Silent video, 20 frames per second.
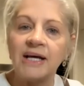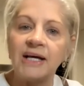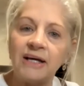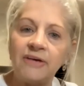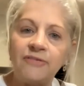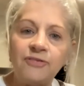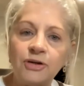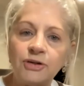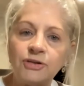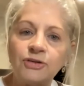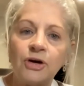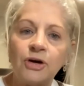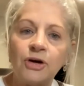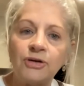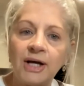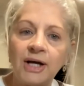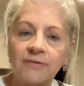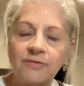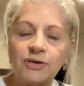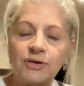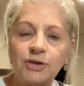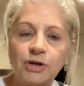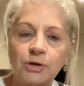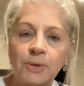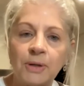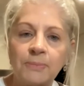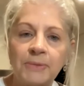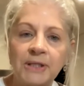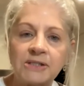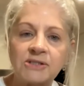If you don't have a
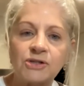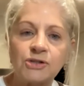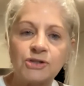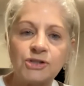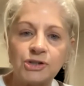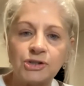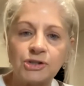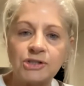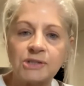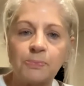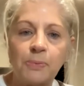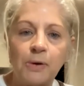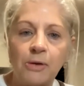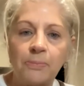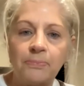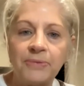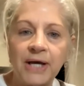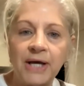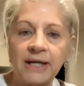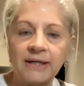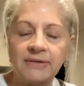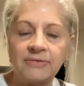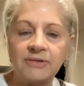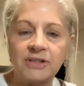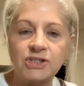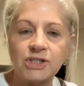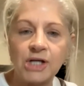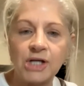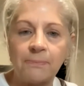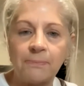Thermomix, could you just pop that in the
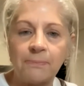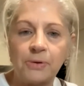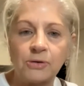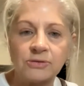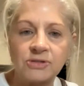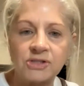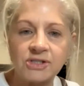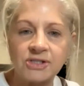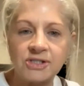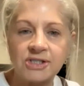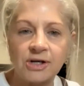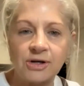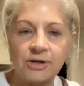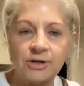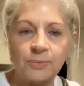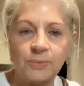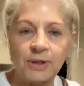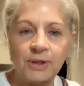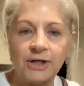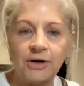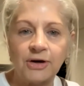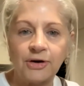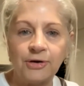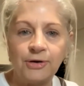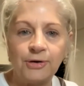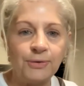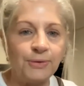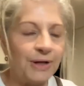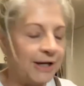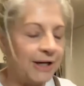chat box just so that we
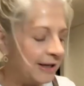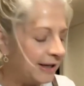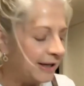know?